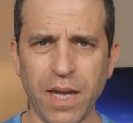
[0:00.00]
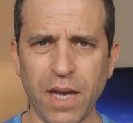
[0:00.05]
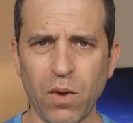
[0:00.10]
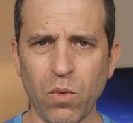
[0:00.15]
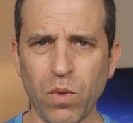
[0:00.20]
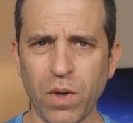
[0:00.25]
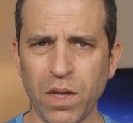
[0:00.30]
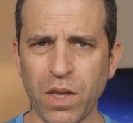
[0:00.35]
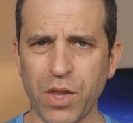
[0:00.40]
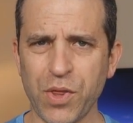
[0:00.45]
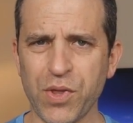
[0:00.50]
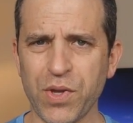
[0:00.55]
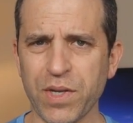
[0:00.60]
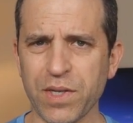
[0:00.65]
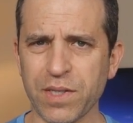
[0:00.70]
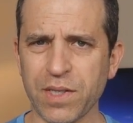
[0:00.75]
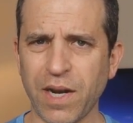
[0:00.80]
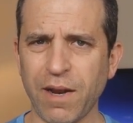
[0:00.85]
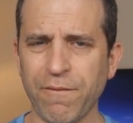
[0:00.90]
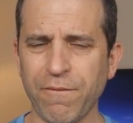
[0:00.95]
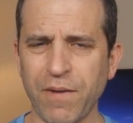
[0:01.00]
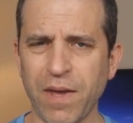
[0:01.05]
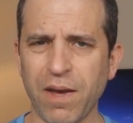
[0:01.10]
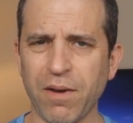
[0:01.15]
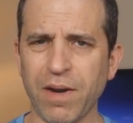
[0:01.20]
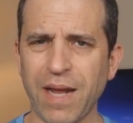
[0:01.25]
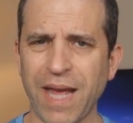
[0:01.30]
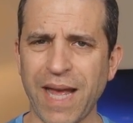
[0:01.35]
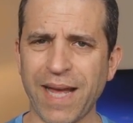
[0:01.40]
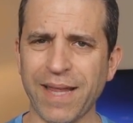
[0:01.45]
Now, one of the things that I
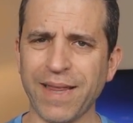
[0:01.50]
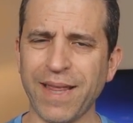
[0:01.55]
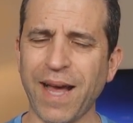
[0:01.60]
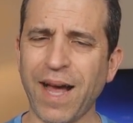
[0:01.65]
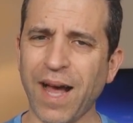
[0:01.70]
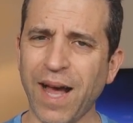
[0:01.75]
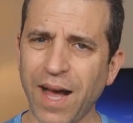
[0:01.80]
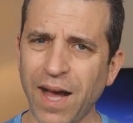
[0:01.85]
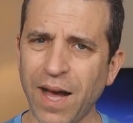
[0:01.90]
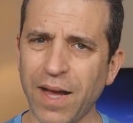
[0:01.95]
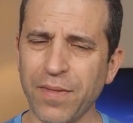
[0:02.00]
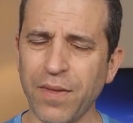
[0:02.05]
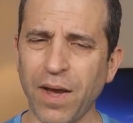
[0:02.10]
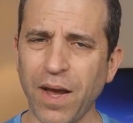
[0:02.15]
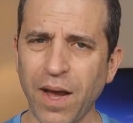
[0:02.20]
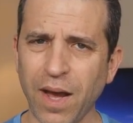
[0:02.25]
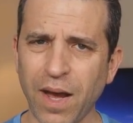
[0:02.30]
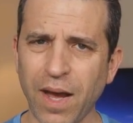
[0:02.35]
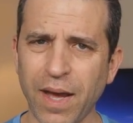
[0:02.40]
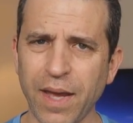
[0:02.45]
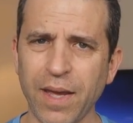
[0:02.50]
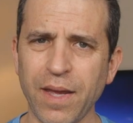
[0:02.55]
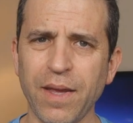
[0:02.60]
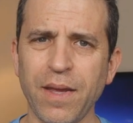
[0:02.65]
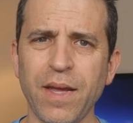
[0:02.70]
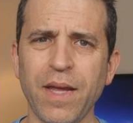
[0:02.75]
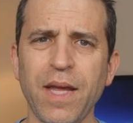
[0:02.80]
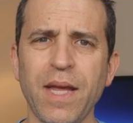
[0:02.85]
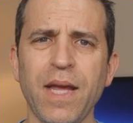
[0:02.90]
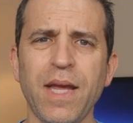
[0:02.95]
found at the on the high
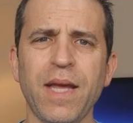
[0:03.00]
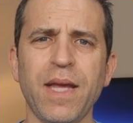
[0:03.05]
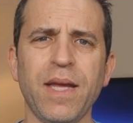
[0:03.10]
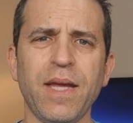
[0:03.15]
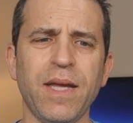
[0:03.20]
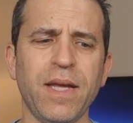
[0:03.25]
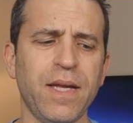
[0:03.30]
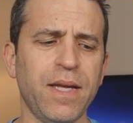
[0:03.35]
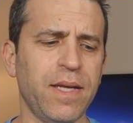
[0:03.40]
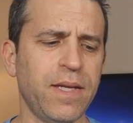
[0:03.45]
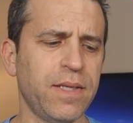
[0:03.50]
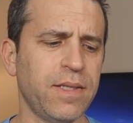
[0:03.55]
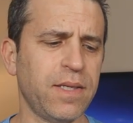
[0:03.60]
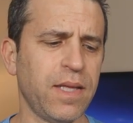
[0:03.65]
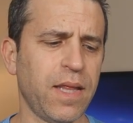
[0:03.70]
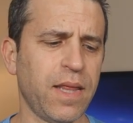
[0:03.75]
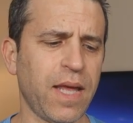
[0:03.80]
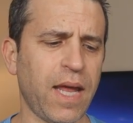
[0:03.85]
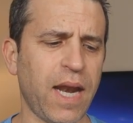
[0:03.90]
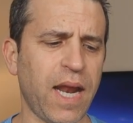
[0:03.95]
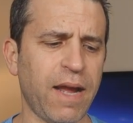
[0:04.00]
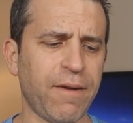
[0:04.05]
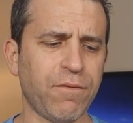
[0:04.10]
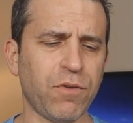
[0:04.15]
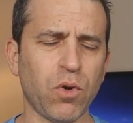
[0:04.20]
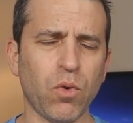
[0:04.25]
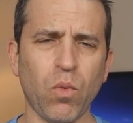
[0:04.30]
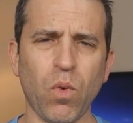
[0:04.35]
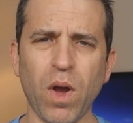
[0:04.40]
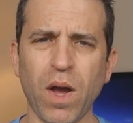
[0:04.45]
is that
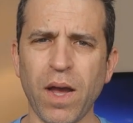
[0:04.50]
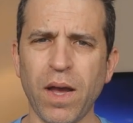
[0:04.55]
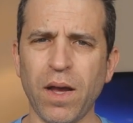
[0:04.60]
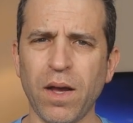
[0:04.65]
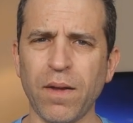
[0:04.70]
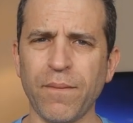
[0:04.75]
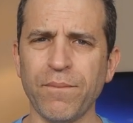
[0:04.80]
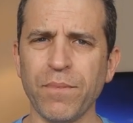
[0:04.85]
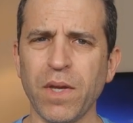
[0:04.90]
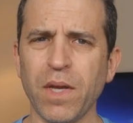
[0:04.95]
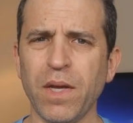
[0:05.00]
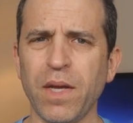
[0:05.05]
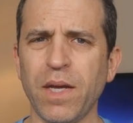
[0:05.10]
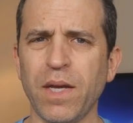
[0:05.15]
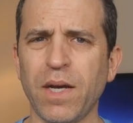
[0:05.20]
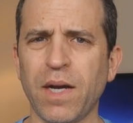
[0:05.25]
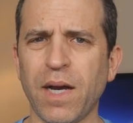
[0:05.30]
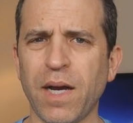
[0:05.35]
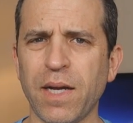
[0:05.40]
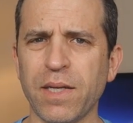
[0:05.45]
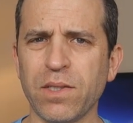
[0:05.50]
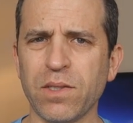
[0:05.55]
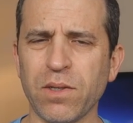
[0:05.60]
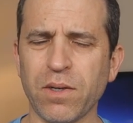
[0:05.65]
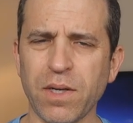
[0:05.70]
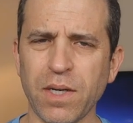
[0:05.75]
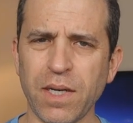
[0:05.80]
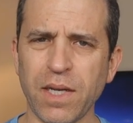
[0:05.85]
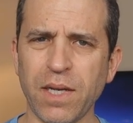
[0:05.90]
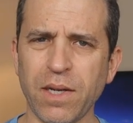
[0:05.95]
after a while, uh, I
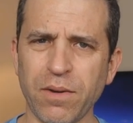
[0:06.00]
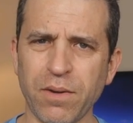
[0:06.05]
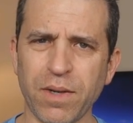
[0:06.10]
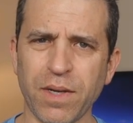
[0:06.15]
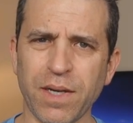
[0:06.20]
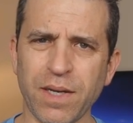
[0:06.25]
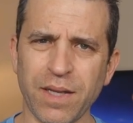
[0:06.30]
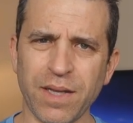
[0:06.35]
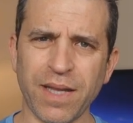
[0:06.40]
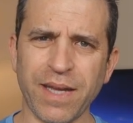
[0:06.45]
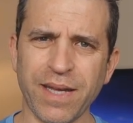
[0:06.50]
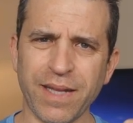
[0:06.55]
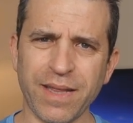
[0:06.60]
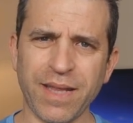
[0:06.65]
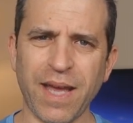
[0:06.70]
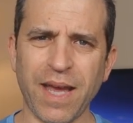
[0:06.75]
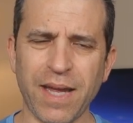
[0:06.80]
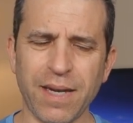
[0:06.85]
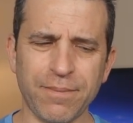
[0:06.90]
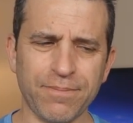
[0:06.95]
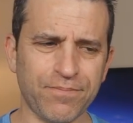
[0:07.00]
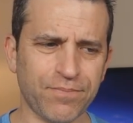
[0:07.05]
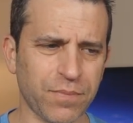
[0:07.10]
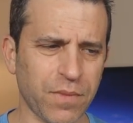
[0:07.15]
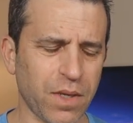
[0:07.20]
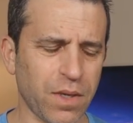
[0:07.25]
started hearing like that,